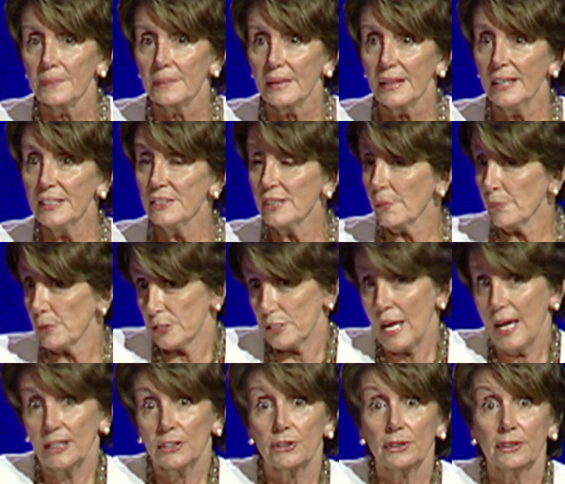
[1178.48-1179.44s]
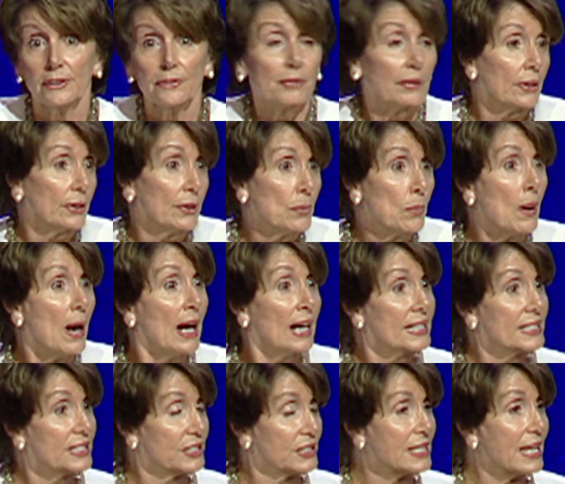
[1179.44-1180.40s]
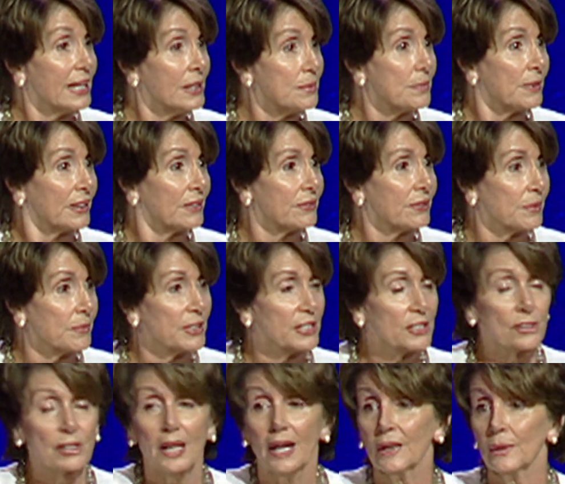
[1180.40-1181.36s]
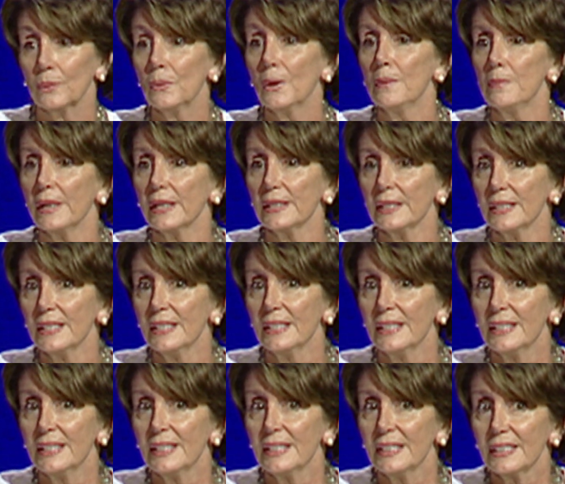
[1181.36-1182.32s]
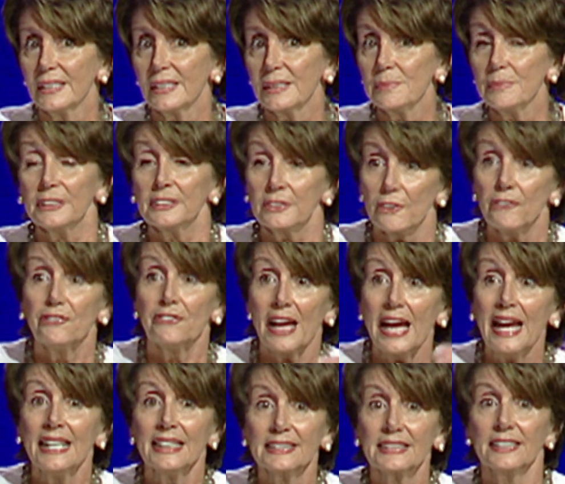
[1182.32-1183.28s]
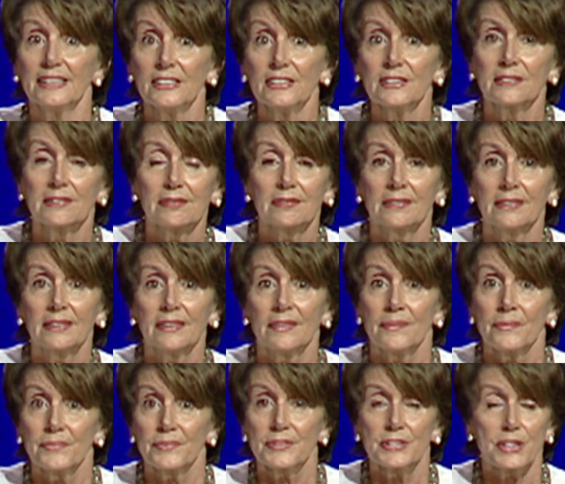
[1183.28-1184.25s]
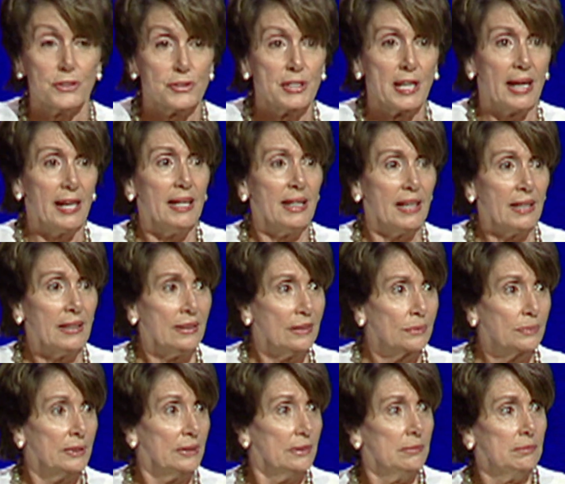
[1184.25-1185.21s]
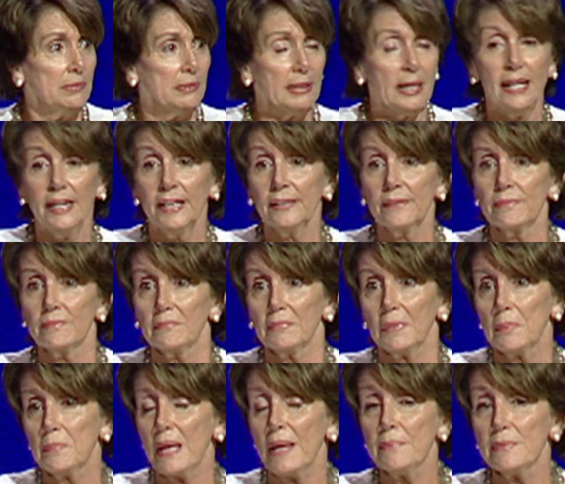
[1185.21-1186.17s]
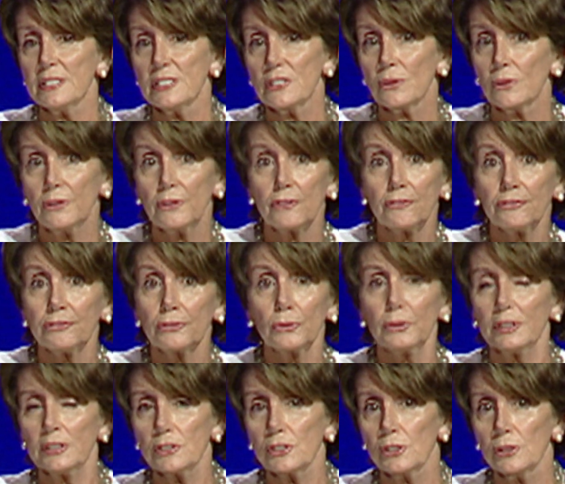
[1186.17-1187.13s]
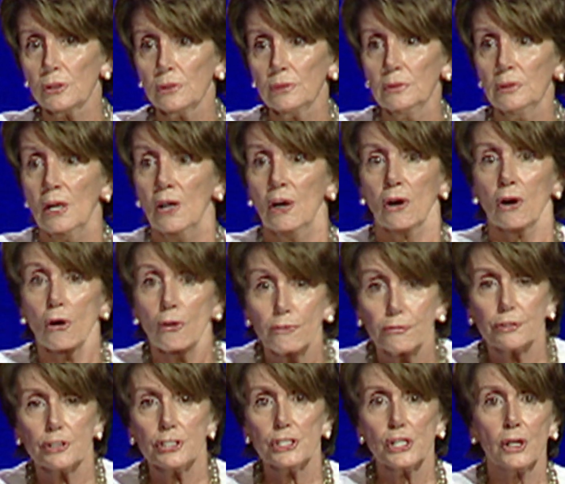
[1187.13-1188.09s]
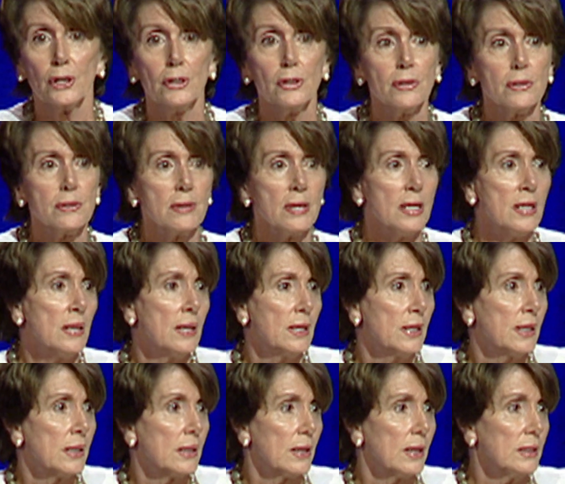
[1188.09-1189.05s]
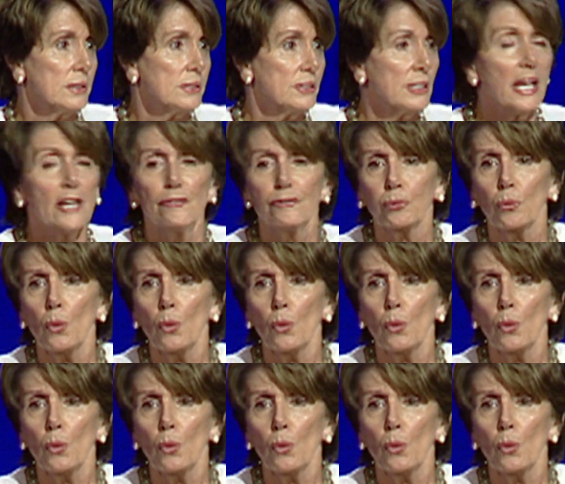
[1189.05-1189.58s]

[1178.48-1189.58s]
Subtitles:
And it was actually a very wise statement from this young woman. But the fact is, today we had amendments on the floor to overturn safe